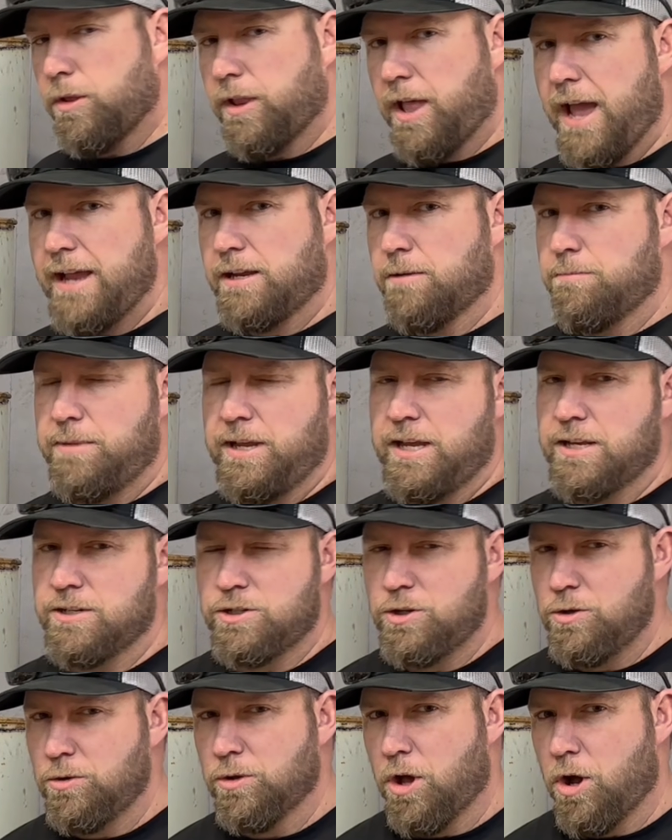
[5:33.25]
like them being
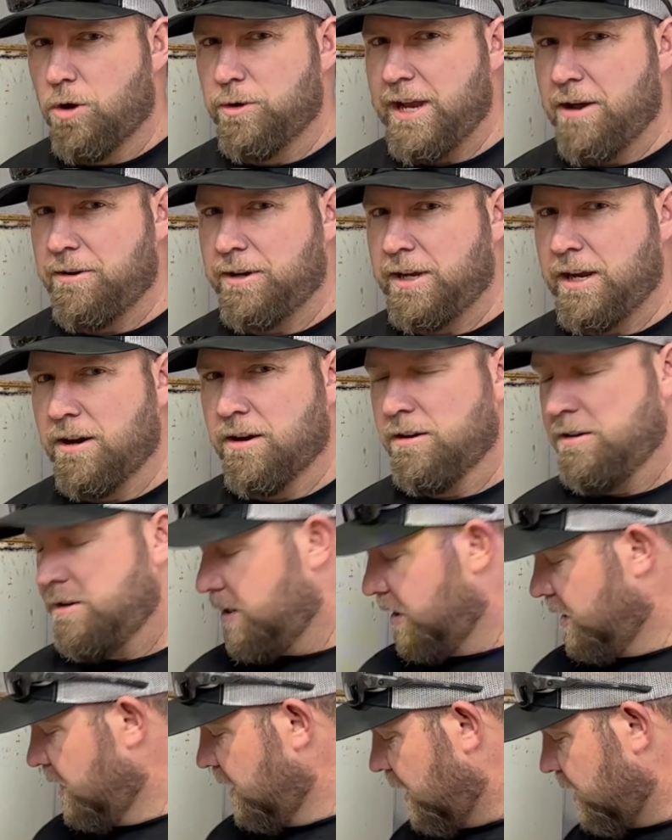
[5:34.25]
too low down here.
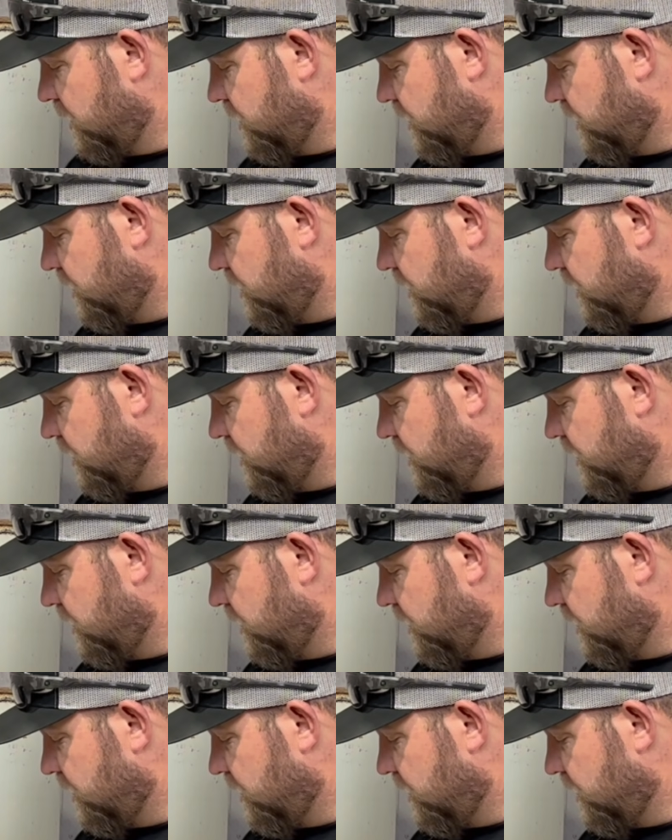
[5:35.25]
It's